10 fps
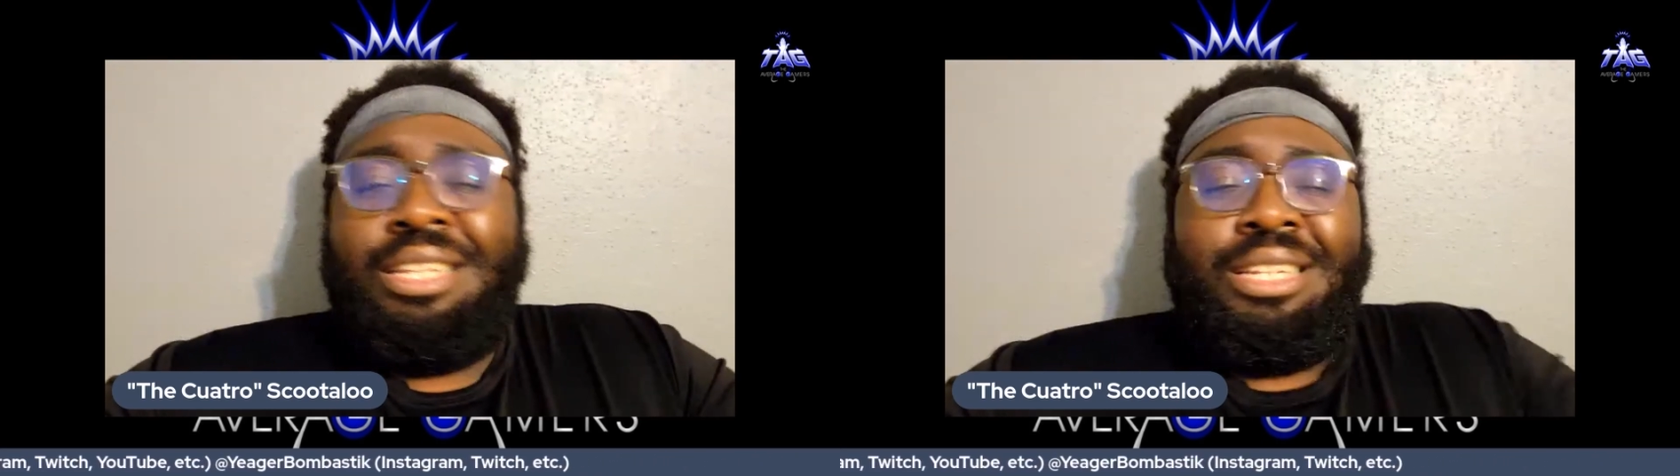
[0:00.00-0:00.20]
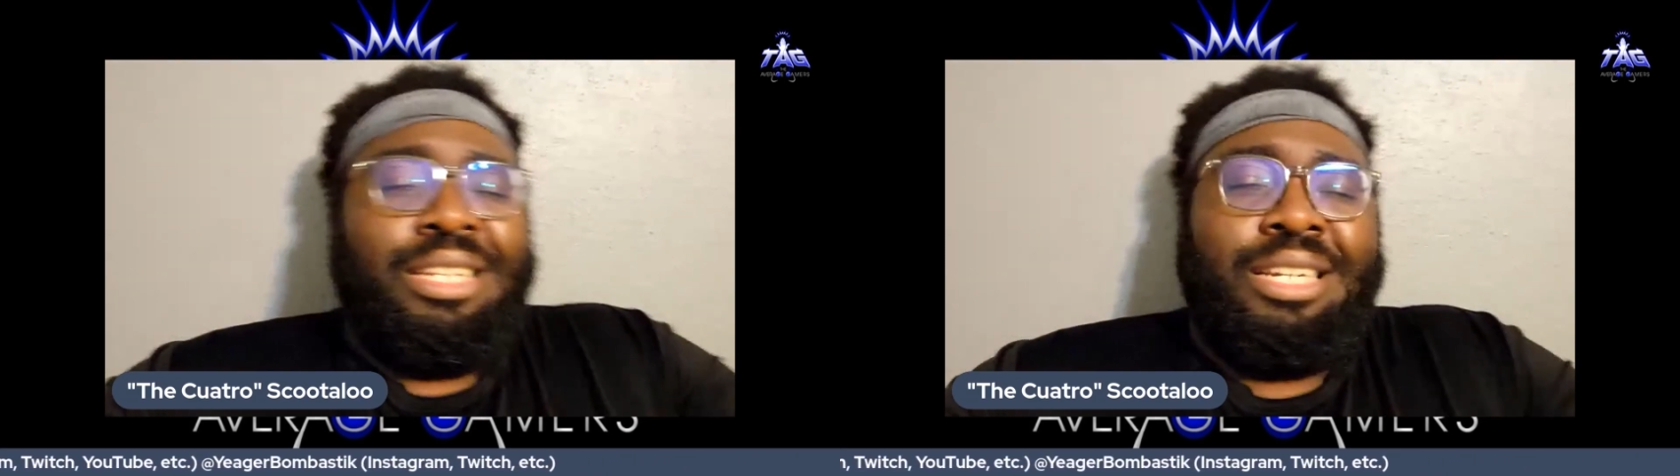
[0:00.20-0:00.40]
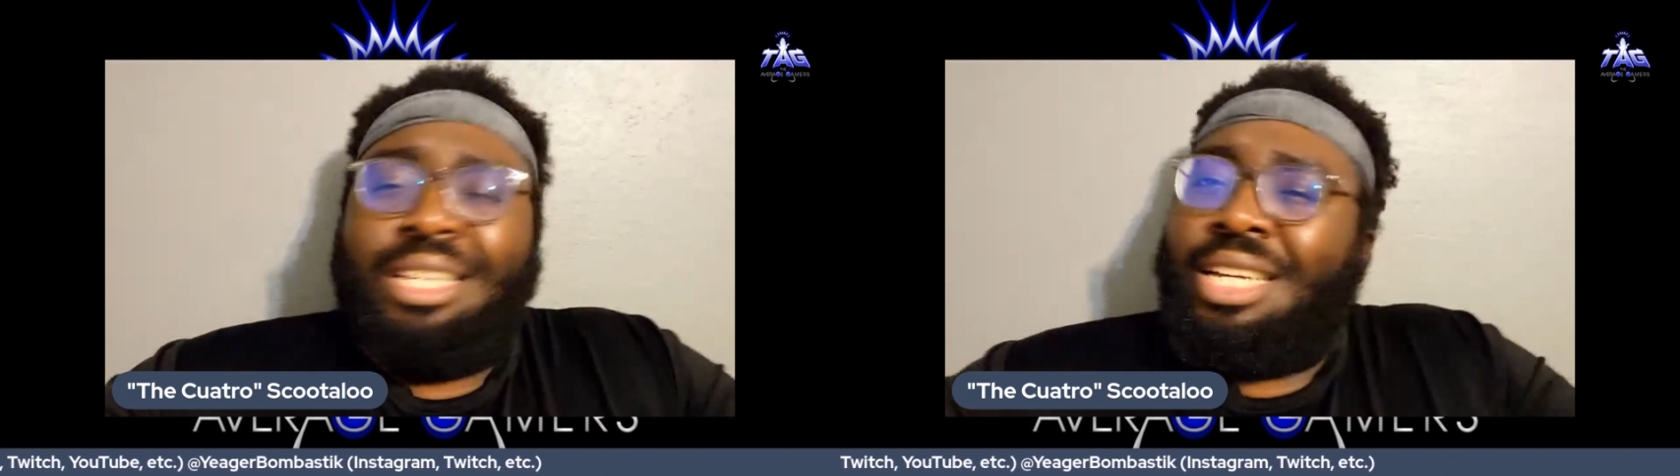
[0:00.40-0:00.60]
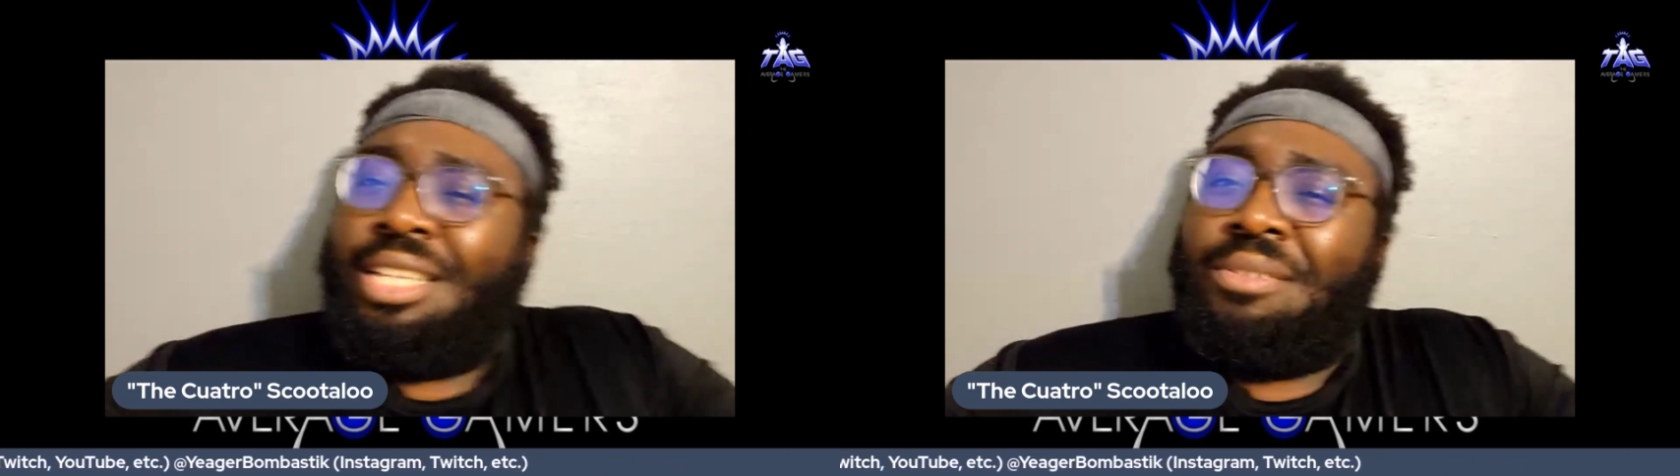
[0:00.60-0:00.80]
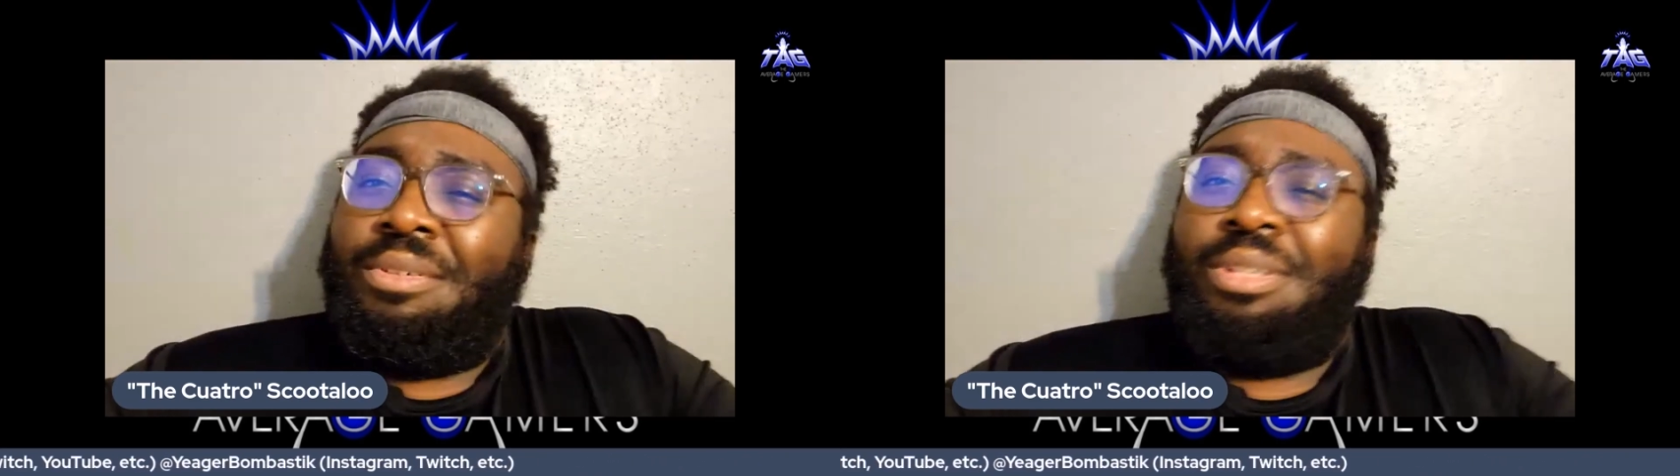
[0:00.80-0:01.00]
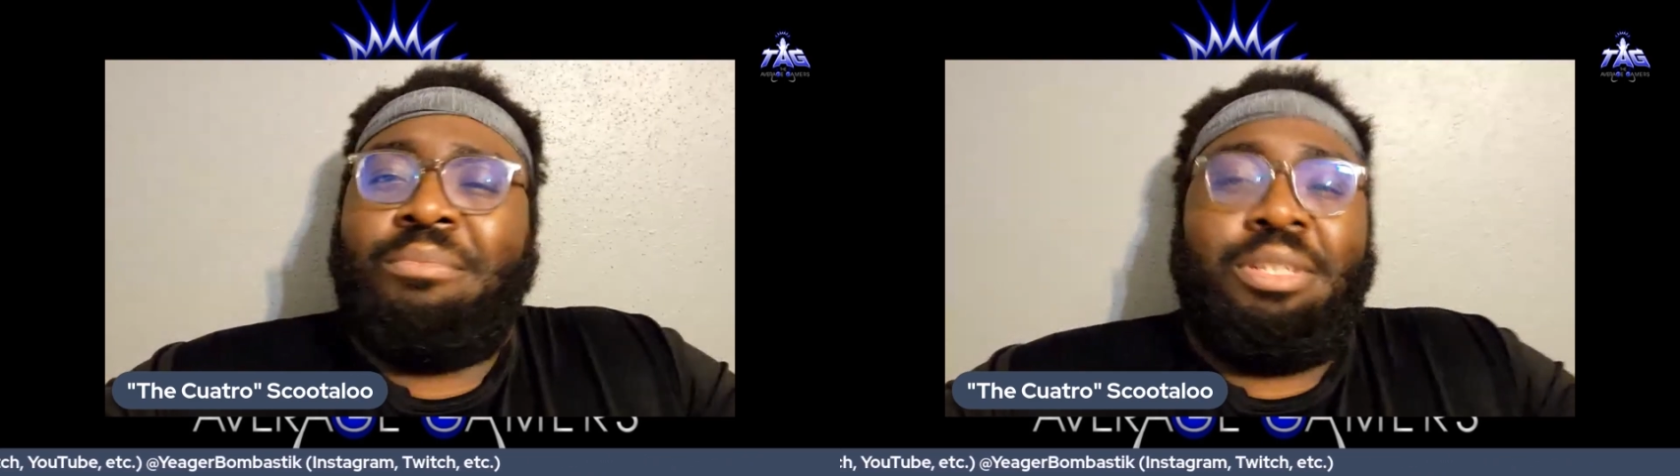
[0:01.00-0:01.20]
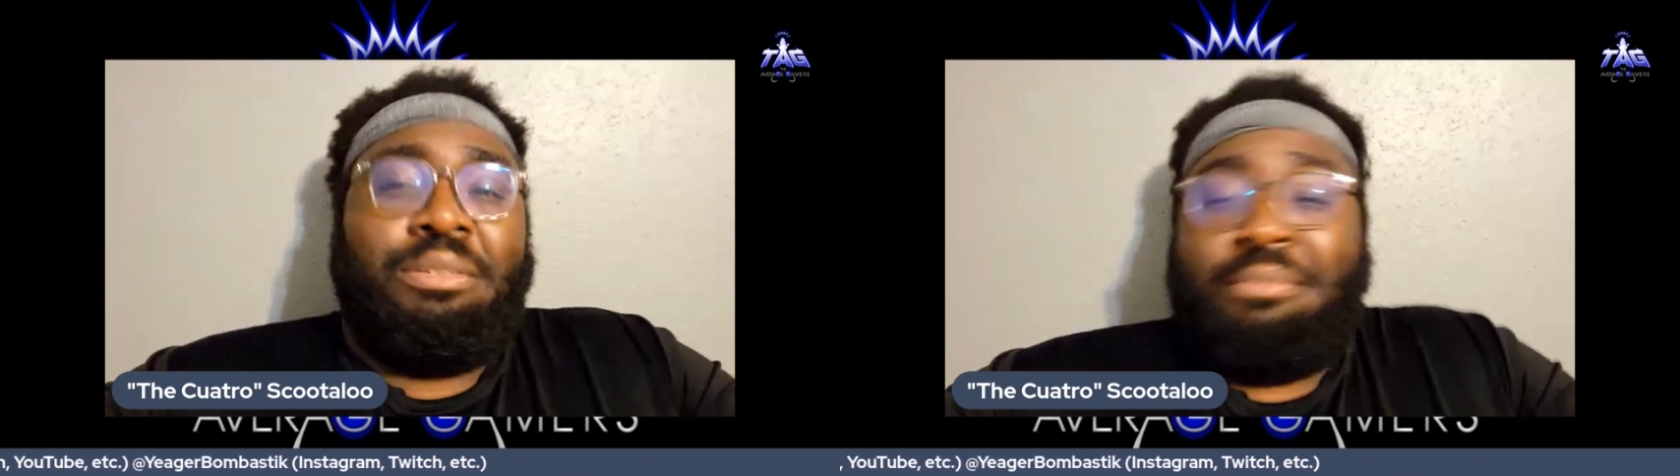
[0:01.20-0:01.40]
did another one, but